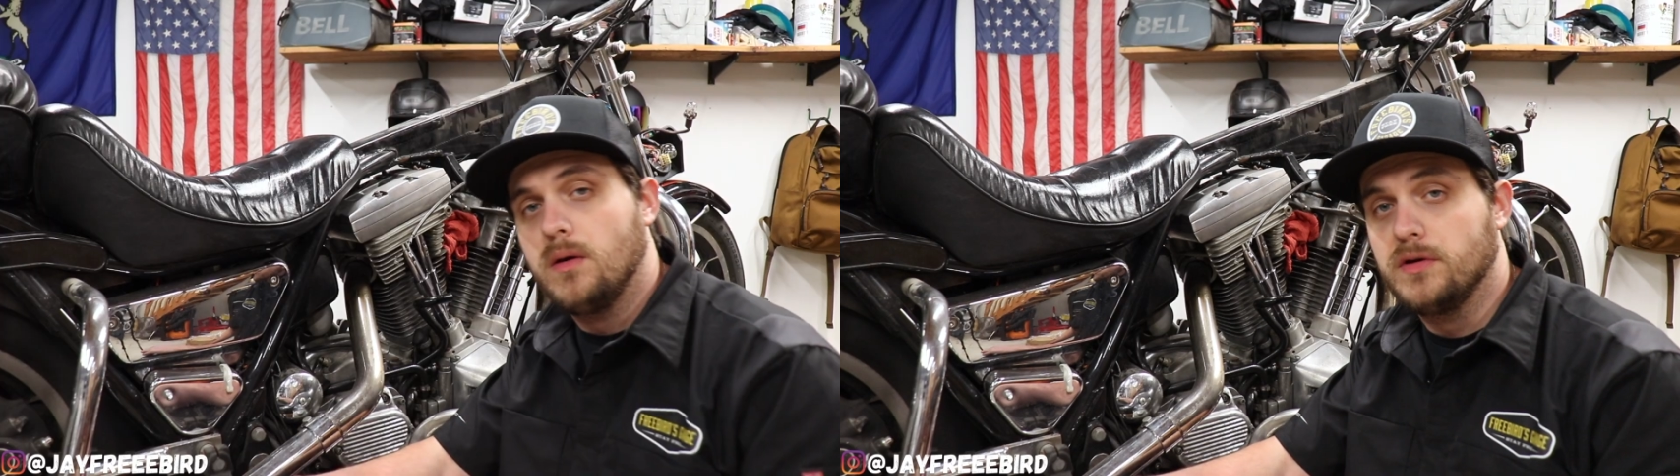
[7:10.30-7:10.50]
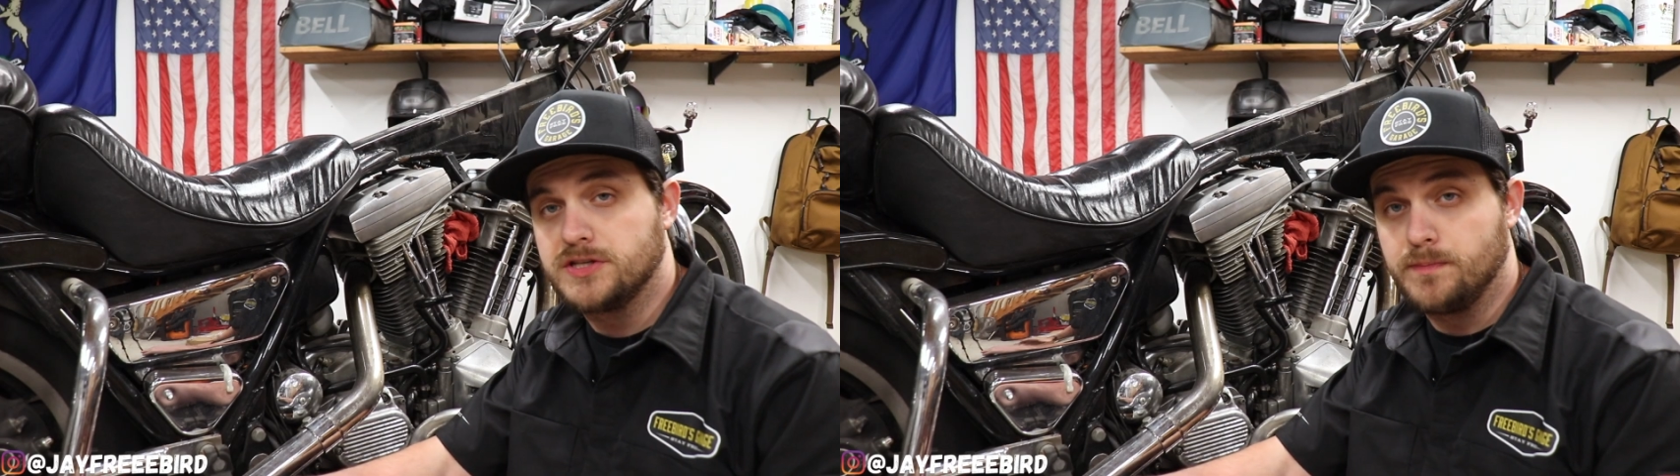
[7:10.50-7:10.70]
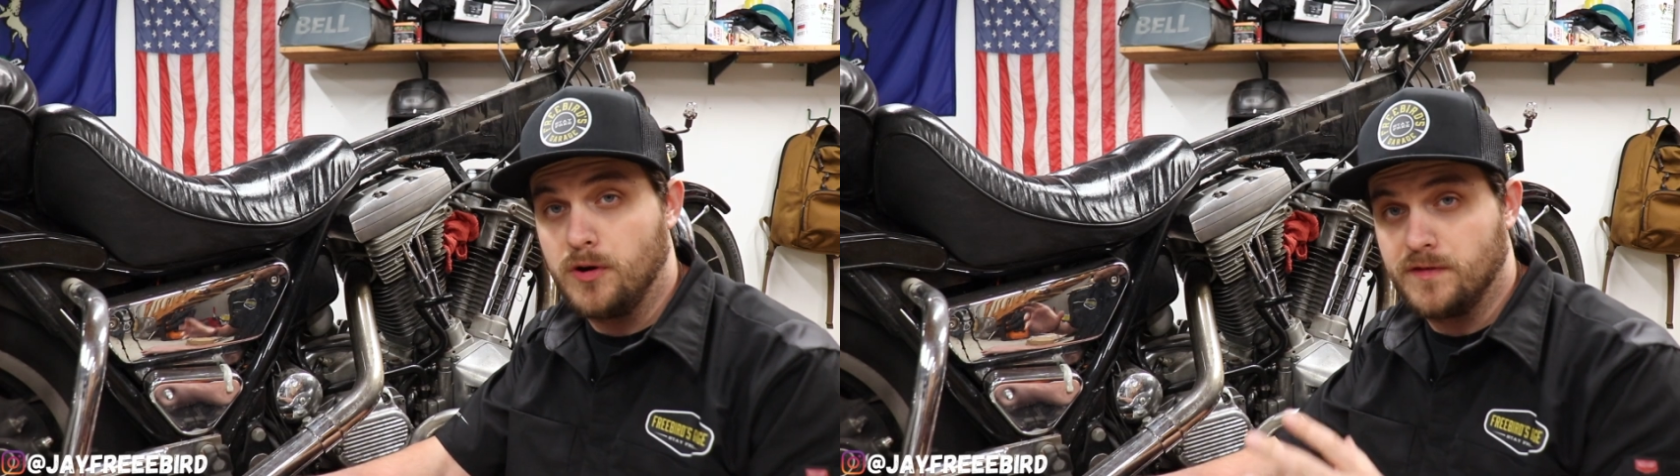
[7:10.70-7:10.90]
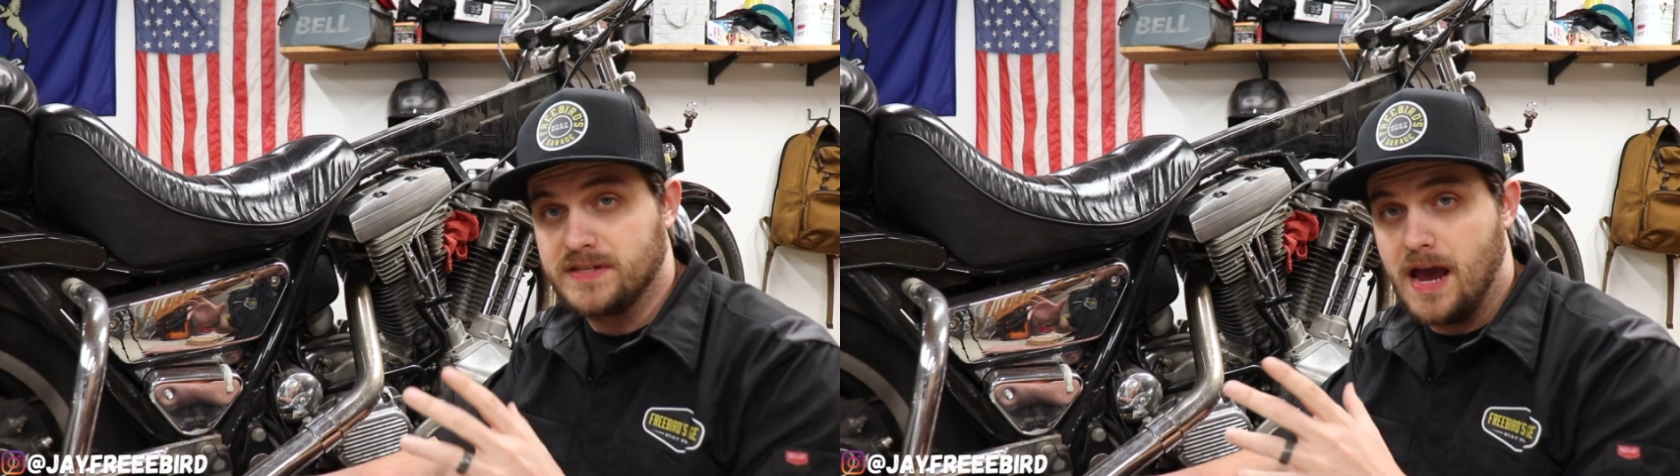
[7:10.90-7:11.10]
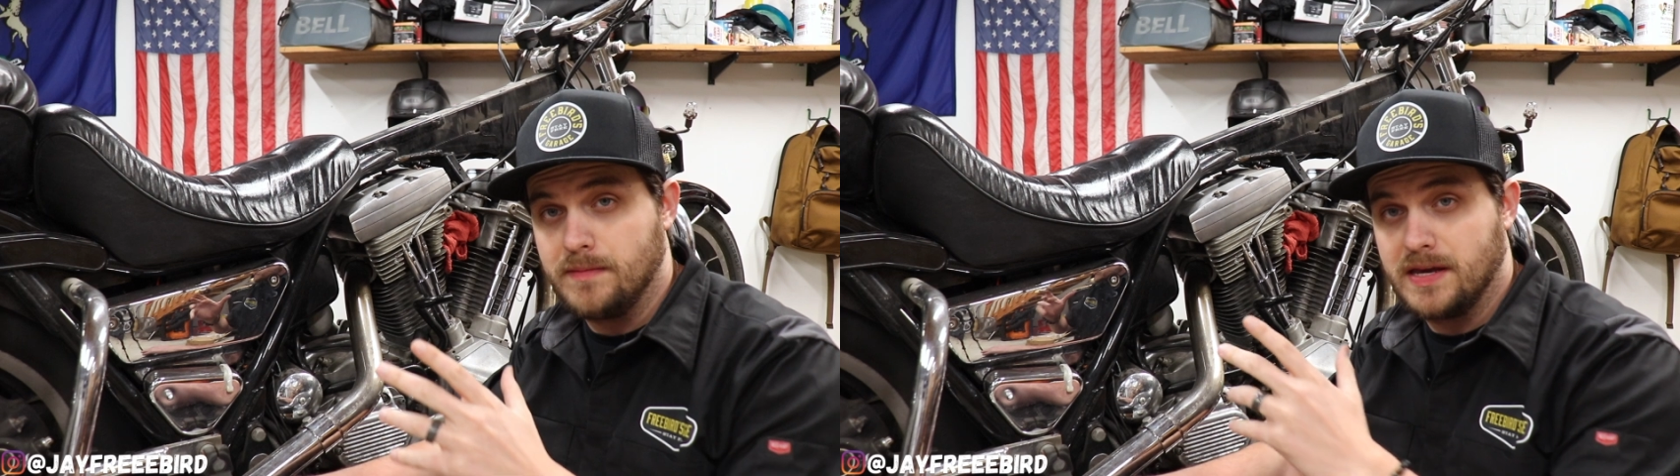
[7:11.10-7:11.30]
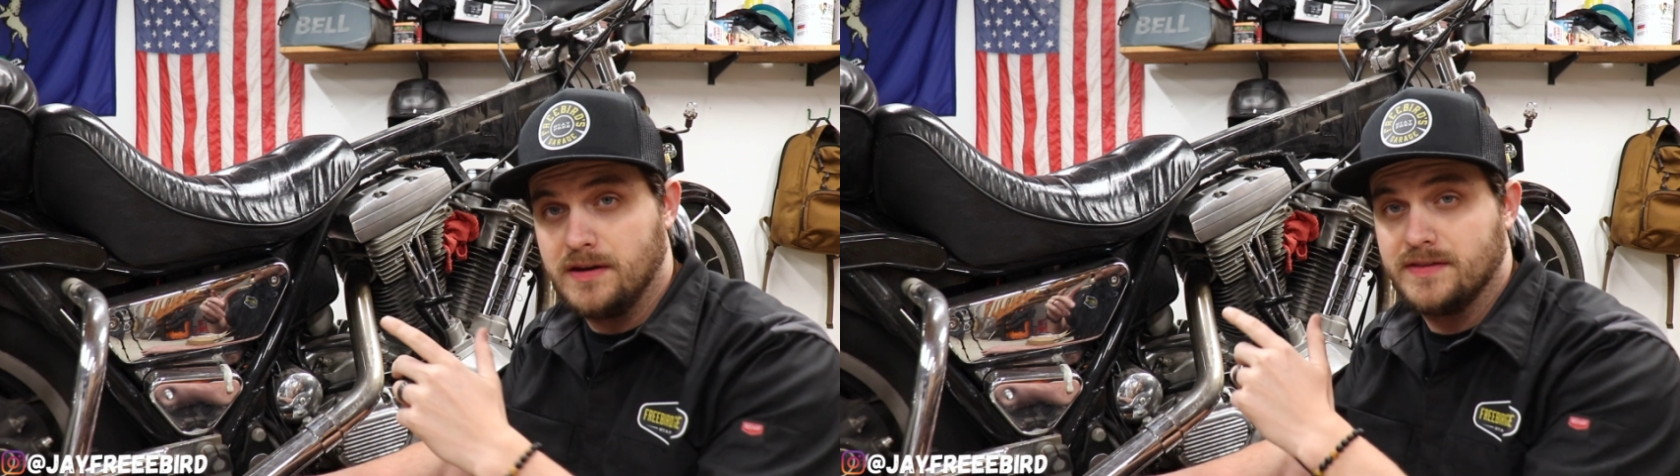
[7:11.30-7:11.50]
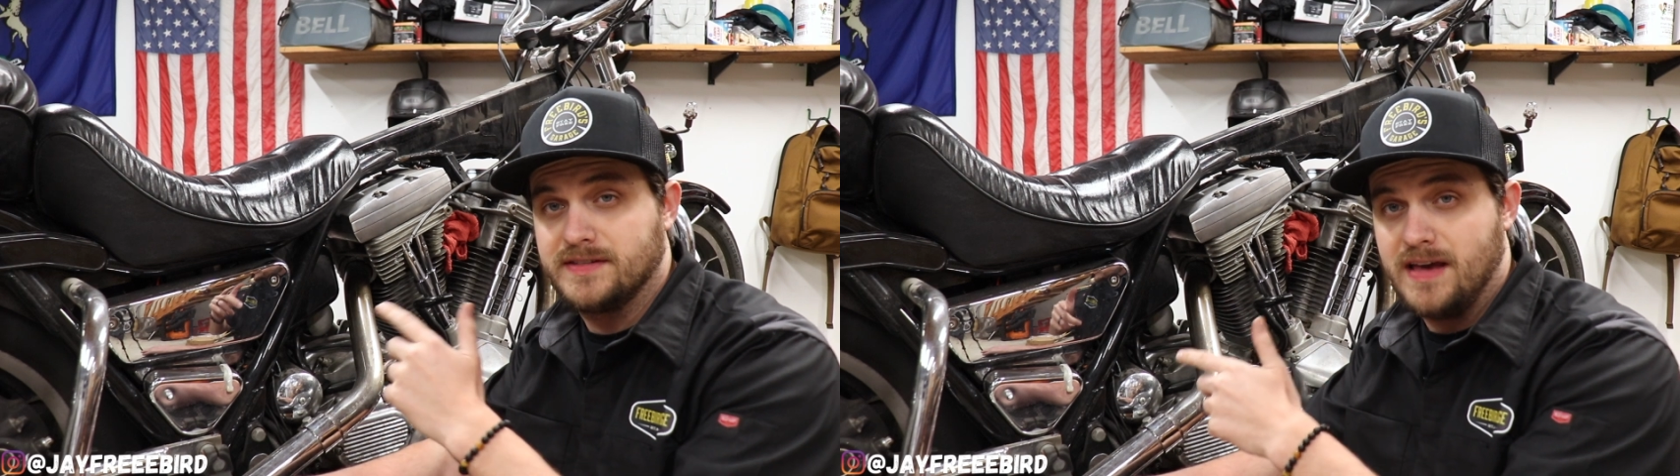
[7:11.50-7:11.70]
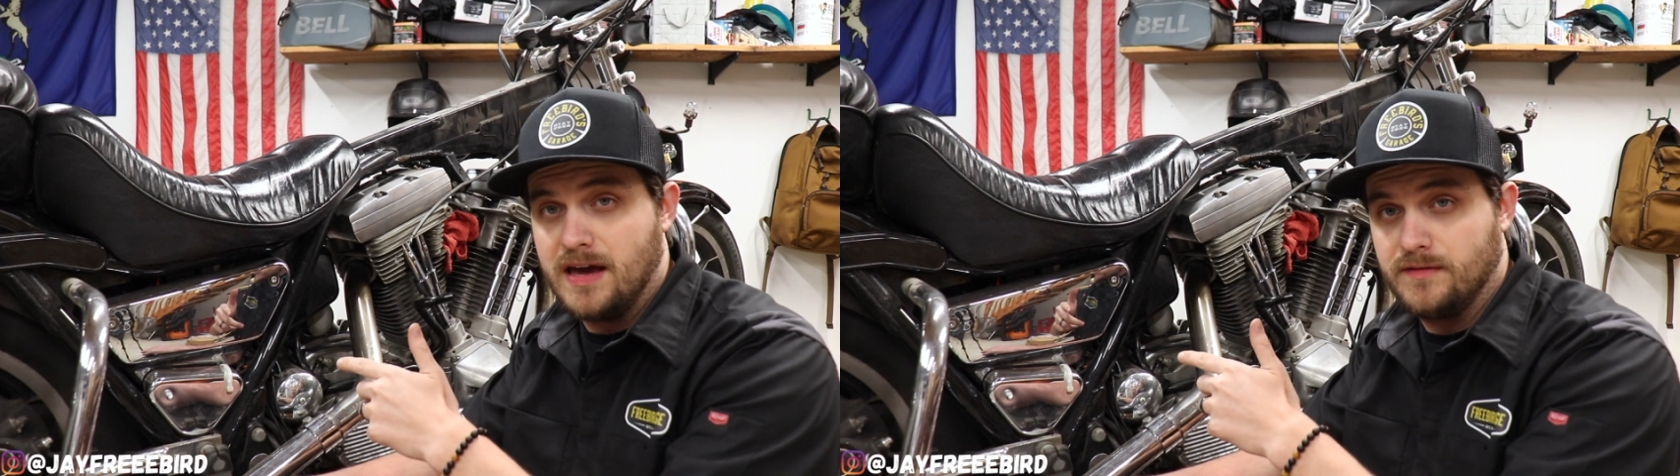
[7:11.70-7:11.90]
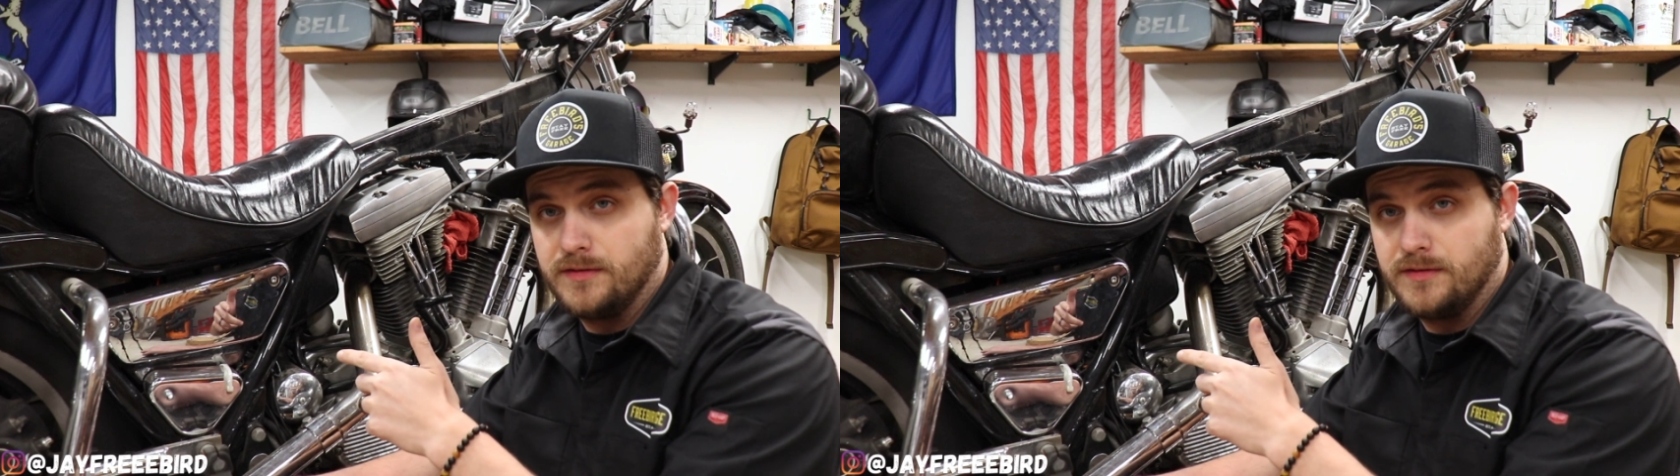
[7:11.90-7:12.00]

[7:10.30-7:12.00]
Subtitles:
Well, this is the perfect time to get into the side of